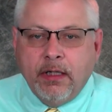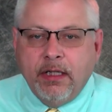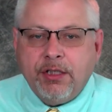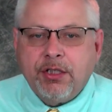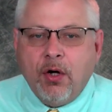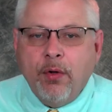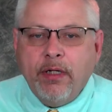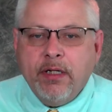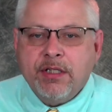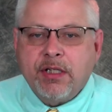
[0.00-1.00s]
Each
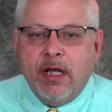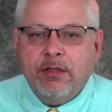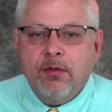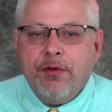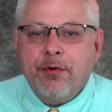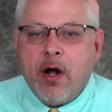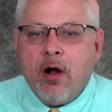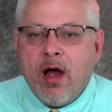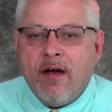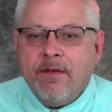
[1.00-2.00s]
showing is scheduled through
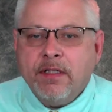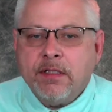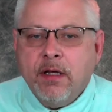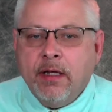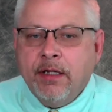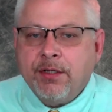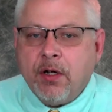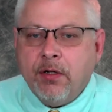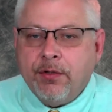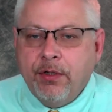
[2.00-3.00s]
our office, and each
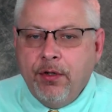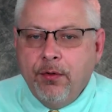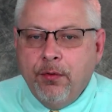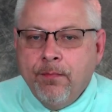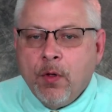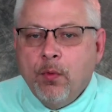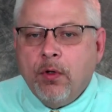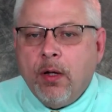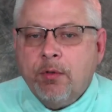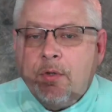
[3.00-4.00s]
call to you will come